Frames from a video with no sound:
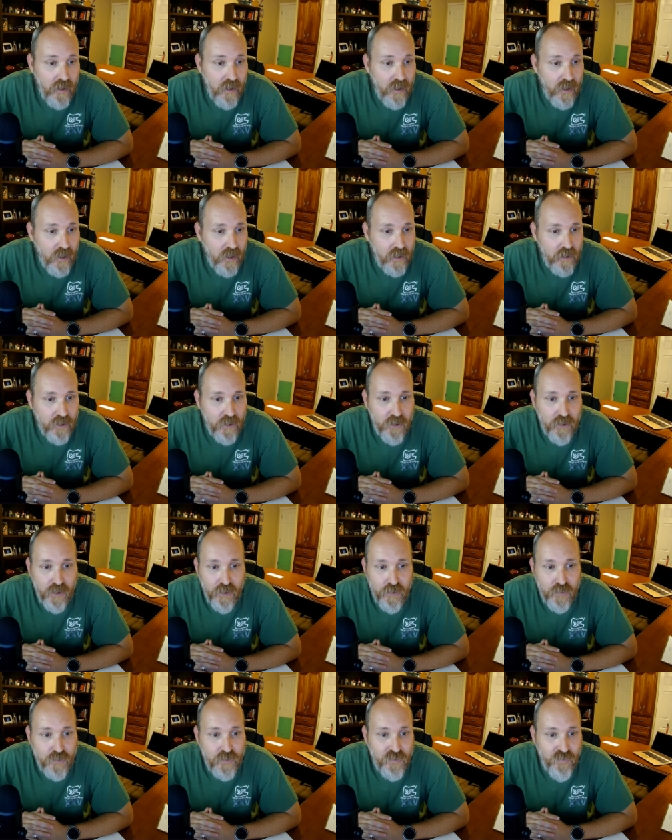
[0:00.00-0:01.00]
Uh, good
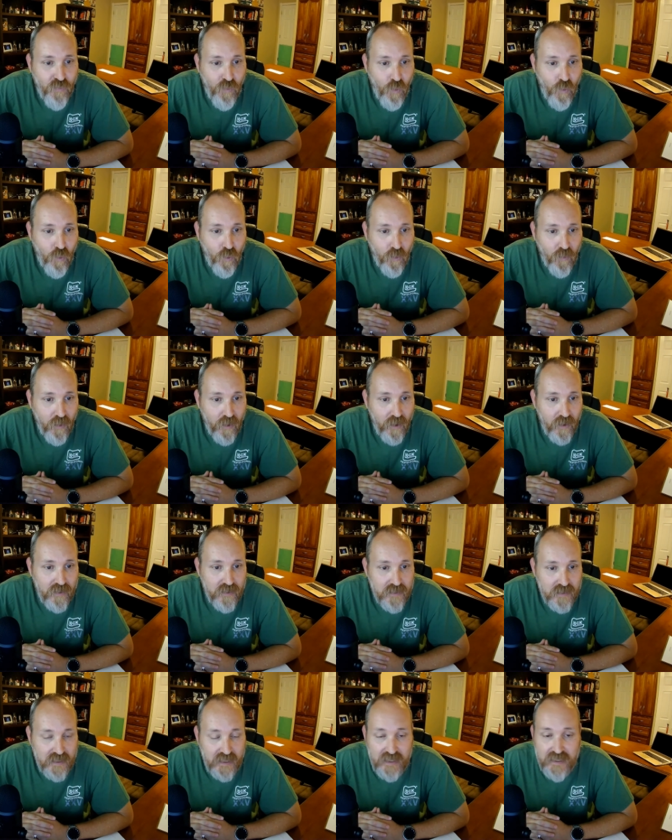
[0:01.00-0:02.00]
news for uh,
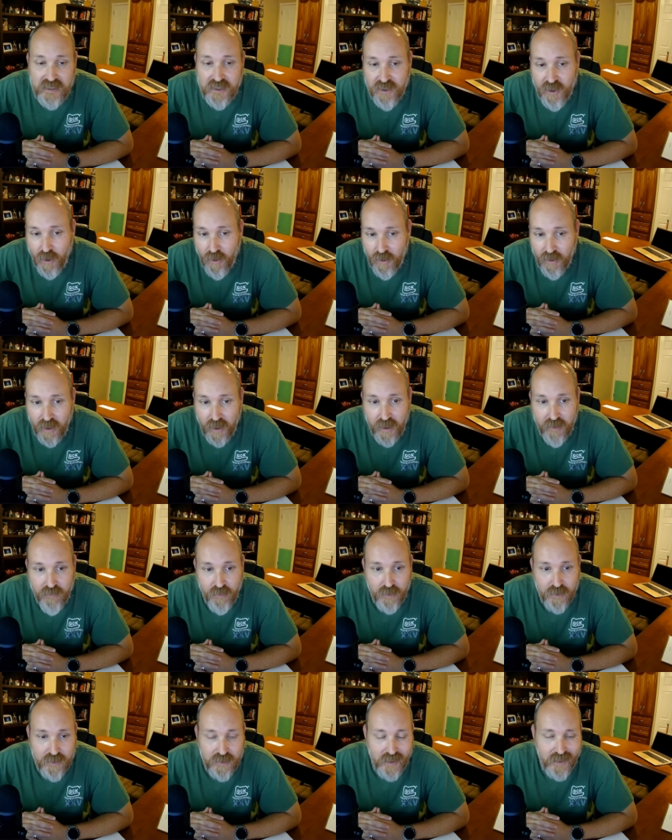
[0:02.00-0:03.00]
D Star
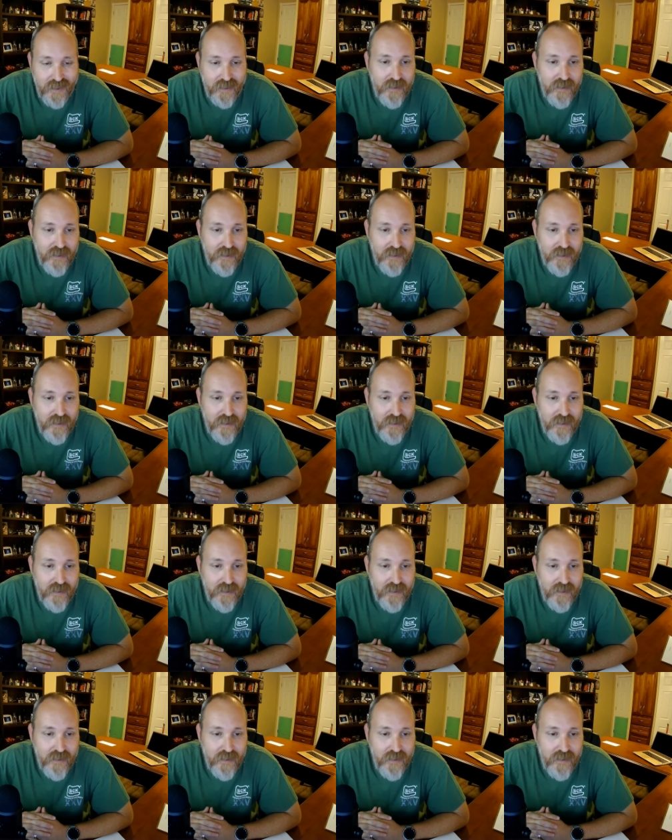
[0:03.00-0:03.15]
lovers, uh,